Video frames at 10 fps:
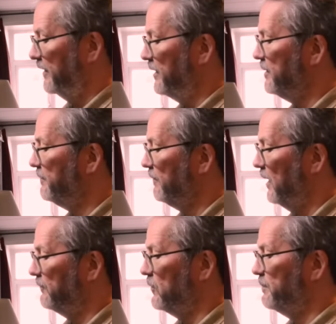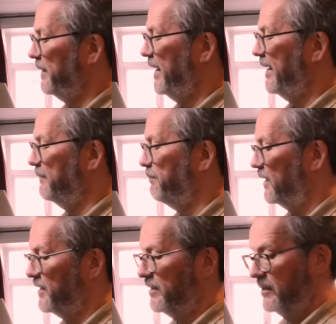this, I've just been
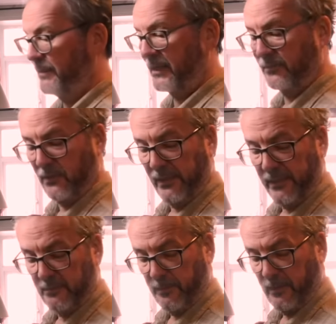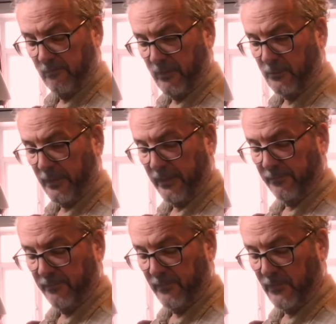headbutted in the back of the legs by a ridgeback.
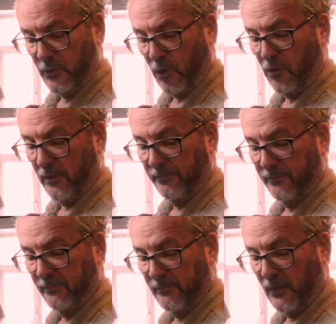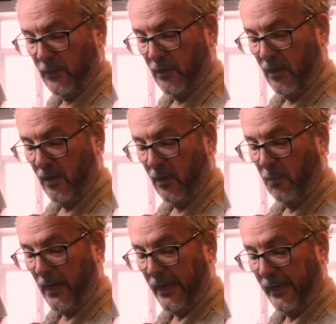Dog,
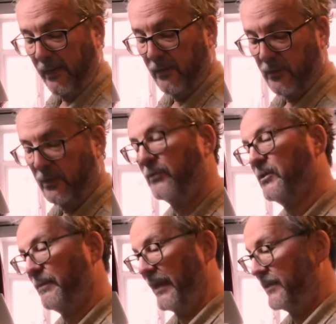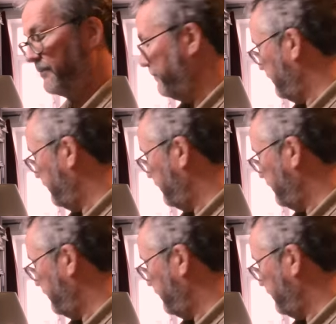away, go to bed.